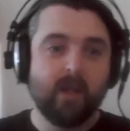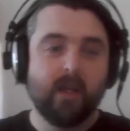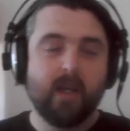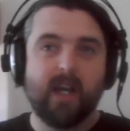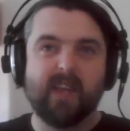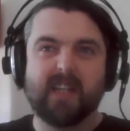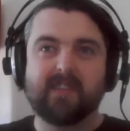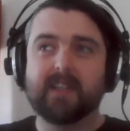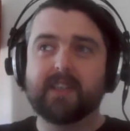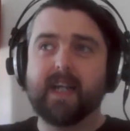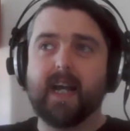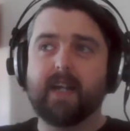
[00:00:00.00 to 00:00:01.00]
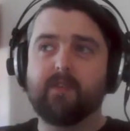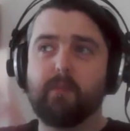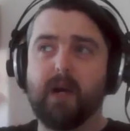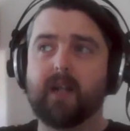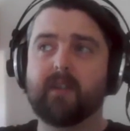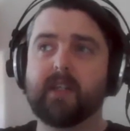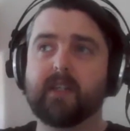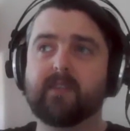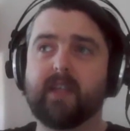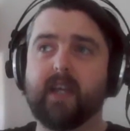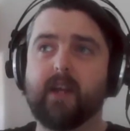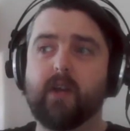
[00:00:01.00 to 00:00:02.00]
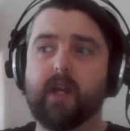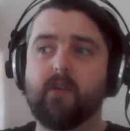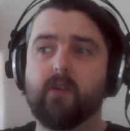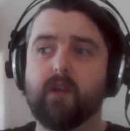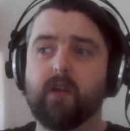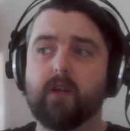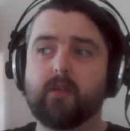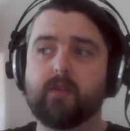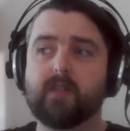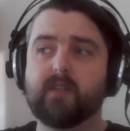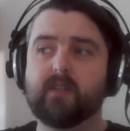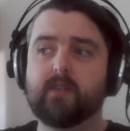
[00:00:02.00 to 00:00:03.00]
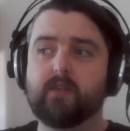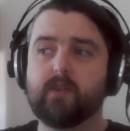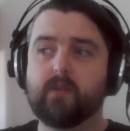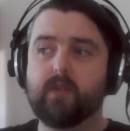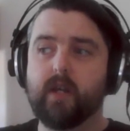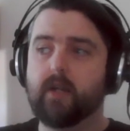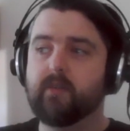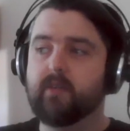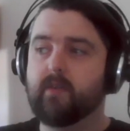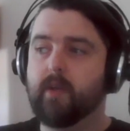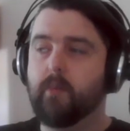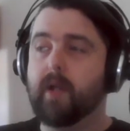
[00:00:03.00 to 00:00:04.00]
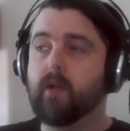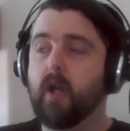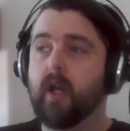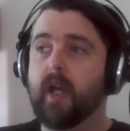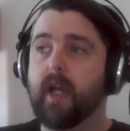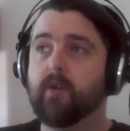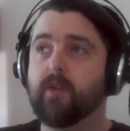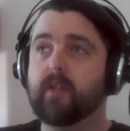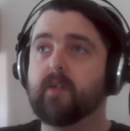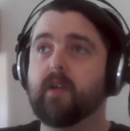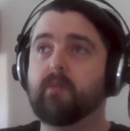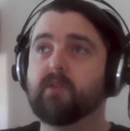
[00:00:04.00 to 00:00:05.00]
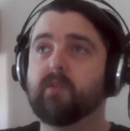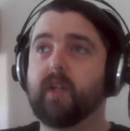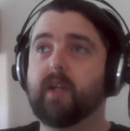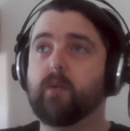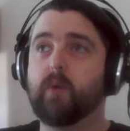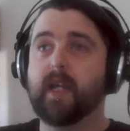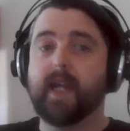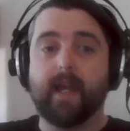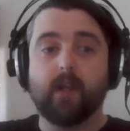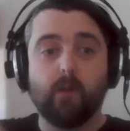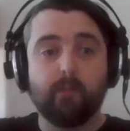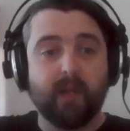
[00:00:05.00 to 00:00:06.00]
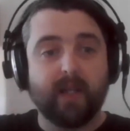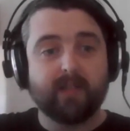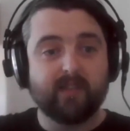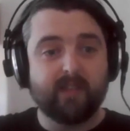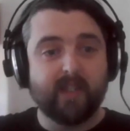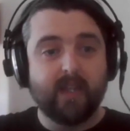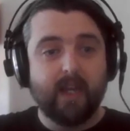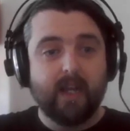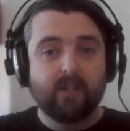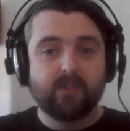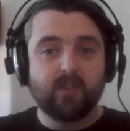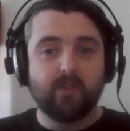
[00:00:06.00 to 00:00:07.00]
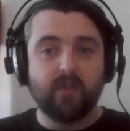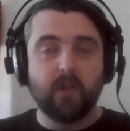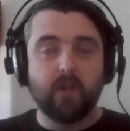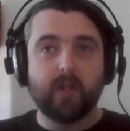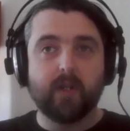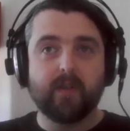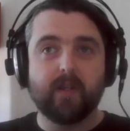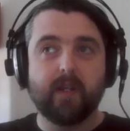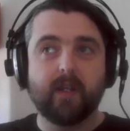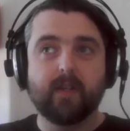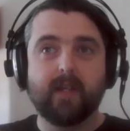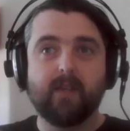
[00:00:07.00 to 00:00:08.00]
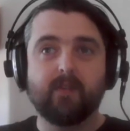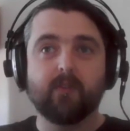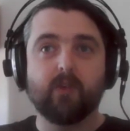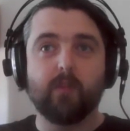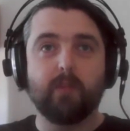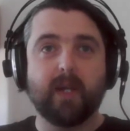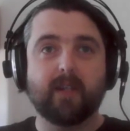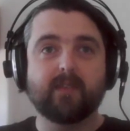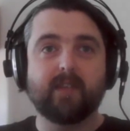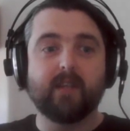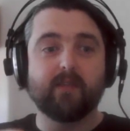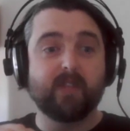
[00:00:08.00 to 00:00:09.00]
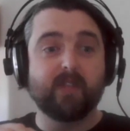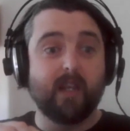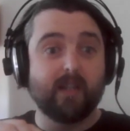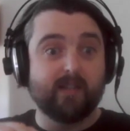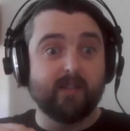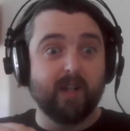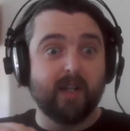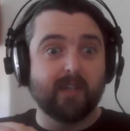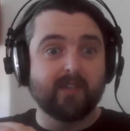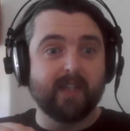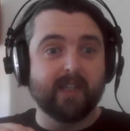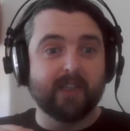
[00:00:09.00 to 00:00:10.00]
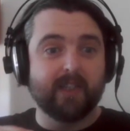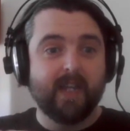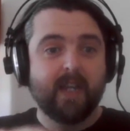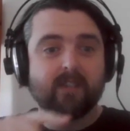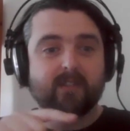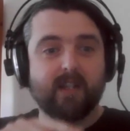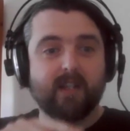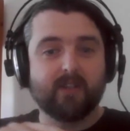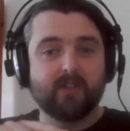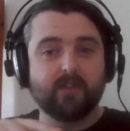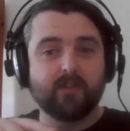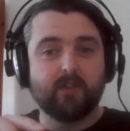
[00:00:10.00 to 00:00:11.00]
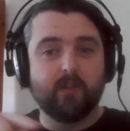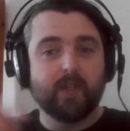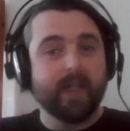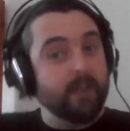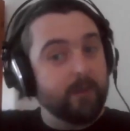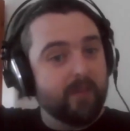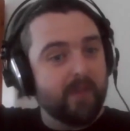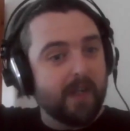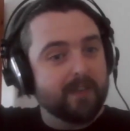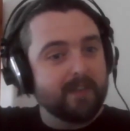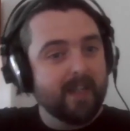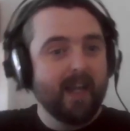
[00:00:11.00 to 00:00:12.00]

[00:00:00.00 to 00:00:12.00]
And that's actually kind of a pattern that you see in other in other terms of like where you're getting complexity. So if you look at the level of complexity of, say, a civilization, it starts off slow and gets really fast.